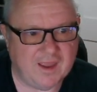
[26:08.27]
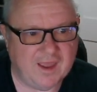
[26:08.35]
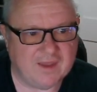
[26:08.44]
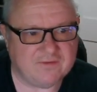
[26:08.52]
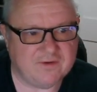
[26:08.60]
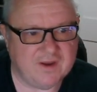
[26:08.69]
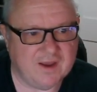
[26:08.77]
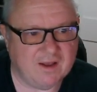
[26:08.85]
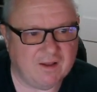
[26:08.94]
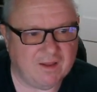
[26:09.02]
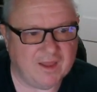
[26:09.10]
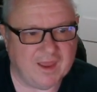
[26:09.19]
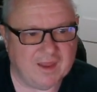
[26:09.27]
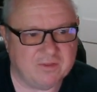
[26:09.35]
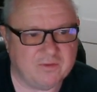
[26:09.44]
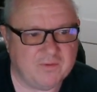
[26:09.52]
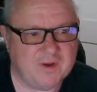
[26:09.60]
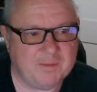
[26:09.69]
STL and
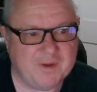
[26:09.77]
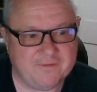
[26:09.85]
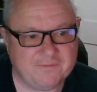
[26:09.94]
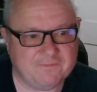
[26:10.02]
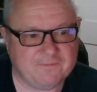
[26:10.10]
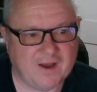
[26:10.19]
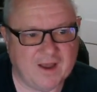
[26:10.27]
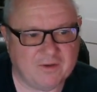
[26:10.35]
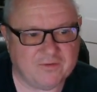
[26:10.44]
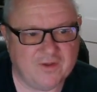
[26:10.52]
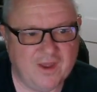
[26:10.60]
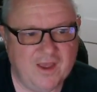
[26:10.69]
3MF files